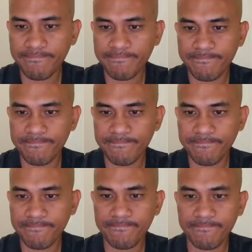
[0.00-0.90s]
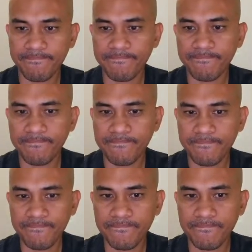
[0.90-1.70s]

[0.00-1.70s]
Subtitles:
Nobody speaks.